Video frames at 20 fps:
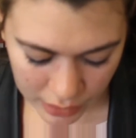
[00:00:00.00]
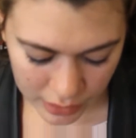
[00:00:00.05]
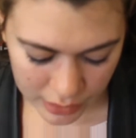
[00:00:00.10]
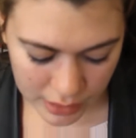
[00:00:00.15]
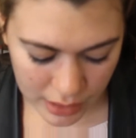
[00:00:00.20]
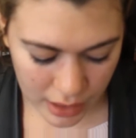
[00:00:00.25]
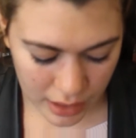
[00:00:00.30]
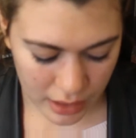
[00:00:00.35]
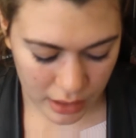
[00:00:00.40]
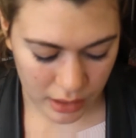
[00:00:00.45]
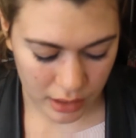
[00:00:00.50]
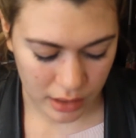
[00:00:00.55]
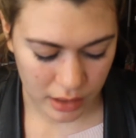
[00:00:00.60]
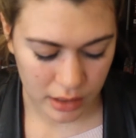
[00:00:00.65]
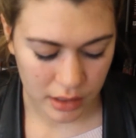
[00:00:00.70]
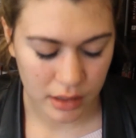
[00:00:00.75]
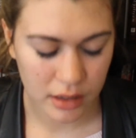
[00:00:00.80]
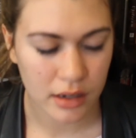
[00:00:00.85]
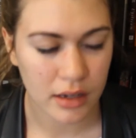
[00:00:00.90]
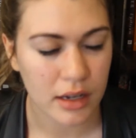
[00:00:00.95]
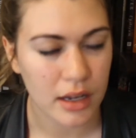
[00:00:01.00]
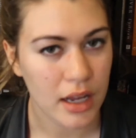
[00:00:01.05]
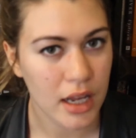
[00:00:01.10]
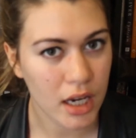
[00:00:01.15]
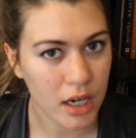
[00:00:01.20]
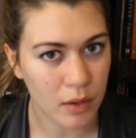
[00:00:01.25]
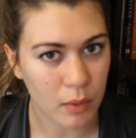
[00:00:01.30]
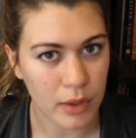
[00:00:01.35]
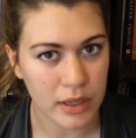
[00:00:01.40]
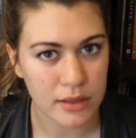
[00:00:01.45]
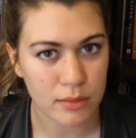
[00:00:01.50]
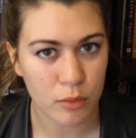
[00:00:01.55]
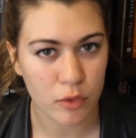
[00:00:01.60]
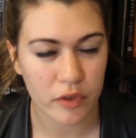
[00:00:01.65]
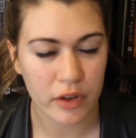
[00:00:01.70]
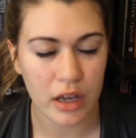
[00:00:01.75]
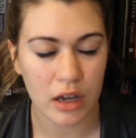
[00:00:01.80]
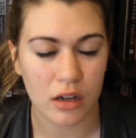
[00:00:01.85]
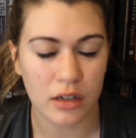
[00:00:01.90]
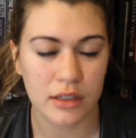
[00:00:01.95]
Then, anyways,
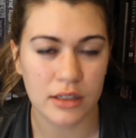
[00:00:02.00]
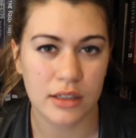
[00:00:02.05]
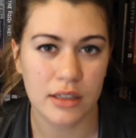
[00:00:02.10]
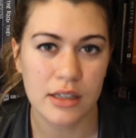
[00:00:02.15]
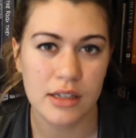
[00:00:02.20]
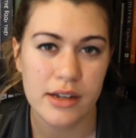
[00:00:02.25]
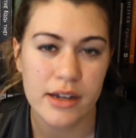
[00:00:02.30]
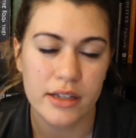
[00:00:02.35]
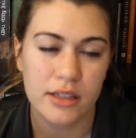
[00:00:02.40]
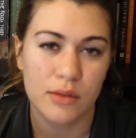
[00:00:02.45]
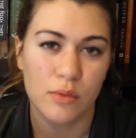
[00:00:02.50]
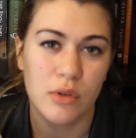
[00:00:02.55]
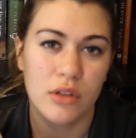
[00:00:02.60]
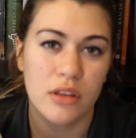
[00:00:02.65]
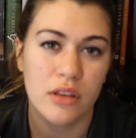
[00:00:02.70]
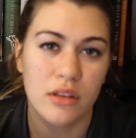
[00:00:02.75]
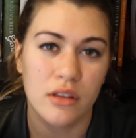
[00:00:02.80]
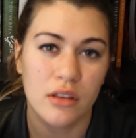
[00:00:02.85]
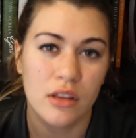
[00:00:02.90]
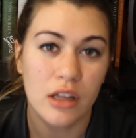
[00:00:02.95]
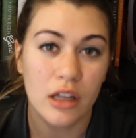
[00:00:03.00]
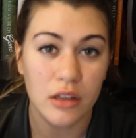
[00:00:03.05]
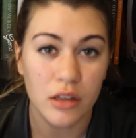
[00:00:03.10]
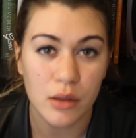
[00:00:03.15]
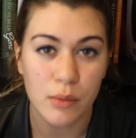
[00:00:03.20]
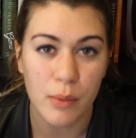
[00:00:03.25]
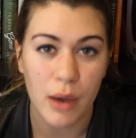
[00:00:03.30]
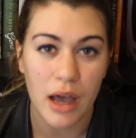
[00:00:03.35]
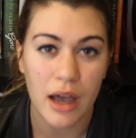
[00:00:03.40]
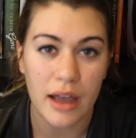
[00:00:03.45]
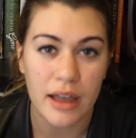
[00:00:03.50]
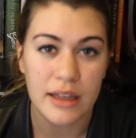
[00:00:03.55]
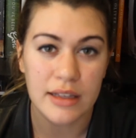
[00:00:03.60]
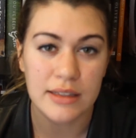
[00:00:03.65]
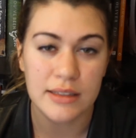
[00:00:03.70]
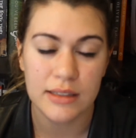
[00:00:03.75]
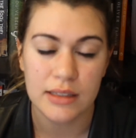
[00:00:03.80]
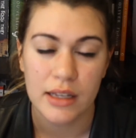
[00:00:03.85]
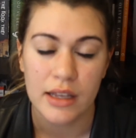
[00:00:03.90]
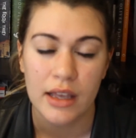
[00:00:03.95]
moving on. The next one,
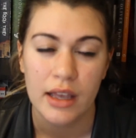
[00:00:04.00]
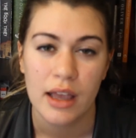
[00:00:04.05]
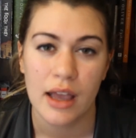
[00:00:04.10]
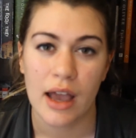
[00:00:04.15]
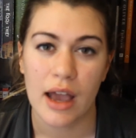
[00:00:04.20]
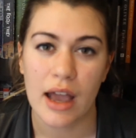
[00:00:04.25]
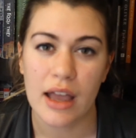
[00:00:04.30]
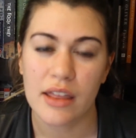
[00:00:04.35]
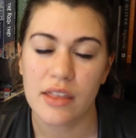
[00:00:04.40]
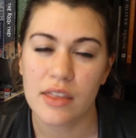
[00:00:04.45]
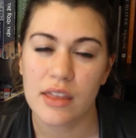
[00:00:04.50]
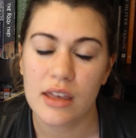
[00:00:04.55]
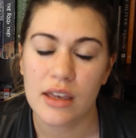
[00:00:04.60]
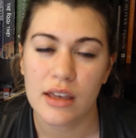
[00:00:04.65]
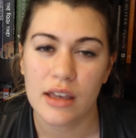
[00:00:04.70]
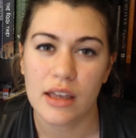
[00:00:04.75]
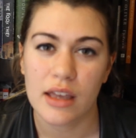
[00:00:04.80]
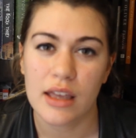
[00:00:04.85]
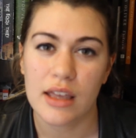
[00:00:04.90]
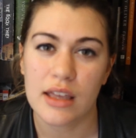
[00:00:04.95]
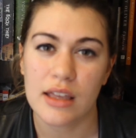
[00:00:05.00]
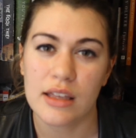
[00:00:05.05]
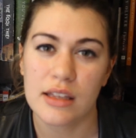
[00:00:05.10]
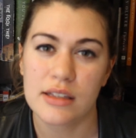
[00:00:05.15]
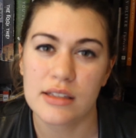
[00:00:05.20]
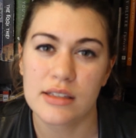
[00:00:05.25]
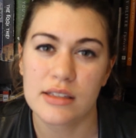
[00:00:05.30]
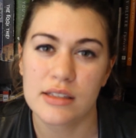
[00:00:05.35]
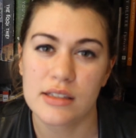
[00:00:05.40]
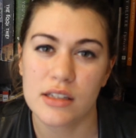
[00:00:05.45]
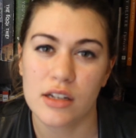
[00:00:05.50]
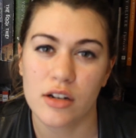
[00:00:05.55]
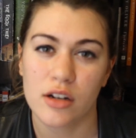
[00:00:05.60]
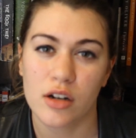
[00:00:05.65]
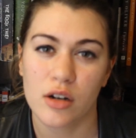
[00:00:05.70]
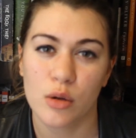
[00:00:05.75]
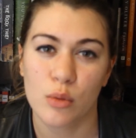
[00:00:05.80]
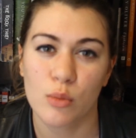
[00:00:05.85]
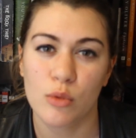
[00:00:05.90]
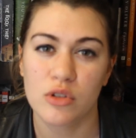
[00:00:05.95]
Lullabies, I think is
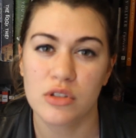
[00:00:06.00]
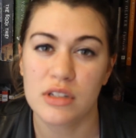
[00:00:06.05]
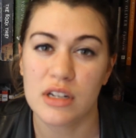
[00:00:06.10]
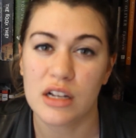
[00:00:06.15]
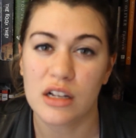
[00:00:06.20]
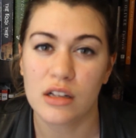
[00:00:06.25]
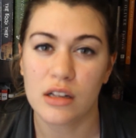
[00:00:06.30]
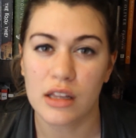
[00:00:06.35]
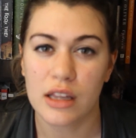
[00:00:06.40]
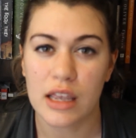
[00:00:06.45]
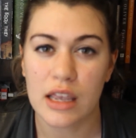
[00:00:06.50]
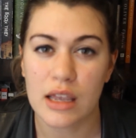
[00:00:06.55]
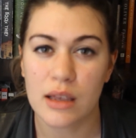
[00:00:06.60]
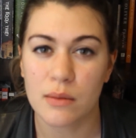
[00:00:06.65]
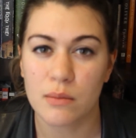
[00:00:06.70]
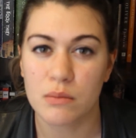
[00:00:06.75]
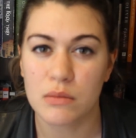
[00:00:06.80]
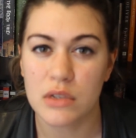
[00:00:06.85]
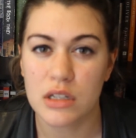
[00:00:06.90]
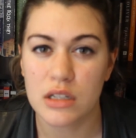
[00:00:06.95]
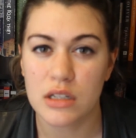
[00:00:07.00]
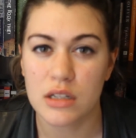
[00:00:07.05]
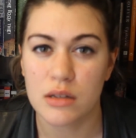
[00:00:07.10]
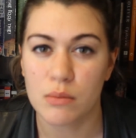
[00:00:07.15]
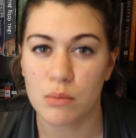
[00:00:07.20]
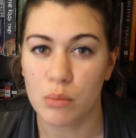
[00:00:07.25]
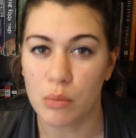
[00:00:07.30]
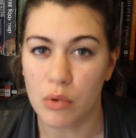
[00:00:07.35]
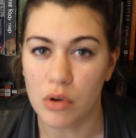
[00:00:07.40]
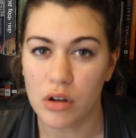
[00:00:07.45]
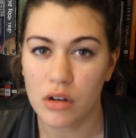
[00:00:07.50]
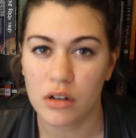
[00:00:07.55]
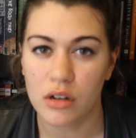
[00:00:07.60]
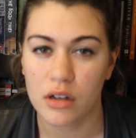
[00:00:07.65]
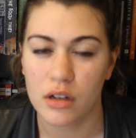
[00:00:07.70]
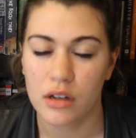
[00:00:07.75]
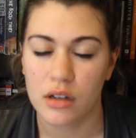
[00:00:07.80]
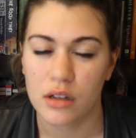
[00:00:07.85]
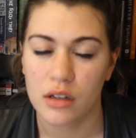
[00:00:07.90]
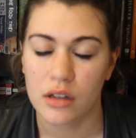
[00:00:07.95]
her most acclaimed
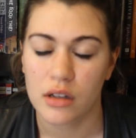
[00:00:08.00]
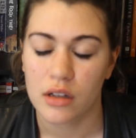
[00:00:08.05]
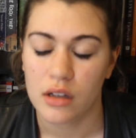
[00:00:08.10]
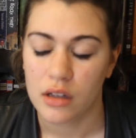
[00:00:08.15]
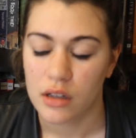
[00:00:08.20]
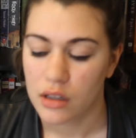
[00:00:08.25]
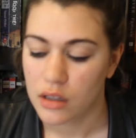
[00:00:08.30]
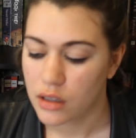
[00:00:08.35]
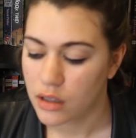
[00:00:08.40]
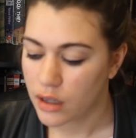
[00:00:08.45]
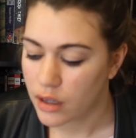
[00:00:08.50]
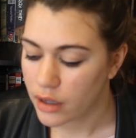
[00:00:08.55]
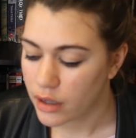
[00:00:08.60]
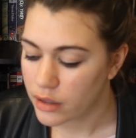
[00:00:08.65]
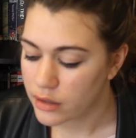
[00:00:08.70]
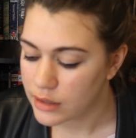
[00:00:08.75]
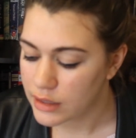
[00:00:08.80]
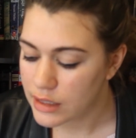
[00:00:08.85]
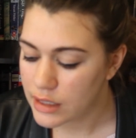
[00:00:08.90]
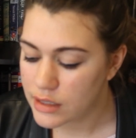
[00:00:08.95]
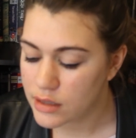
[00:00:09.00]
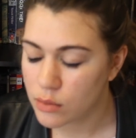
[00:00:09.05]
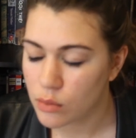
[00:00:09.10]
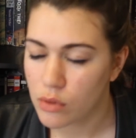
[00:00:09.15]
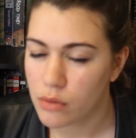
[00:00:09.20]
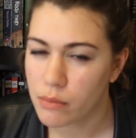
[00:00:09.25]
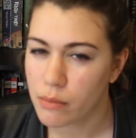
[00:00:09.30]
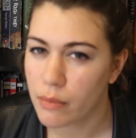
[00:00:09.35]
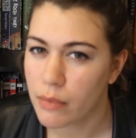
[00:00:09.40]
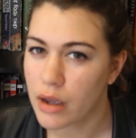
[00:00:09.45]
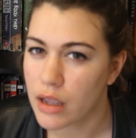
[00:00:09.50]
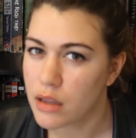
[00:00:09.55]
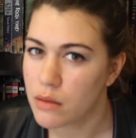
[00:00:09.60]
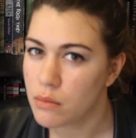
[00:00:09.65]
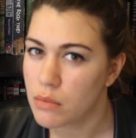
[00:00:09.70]
book. This one might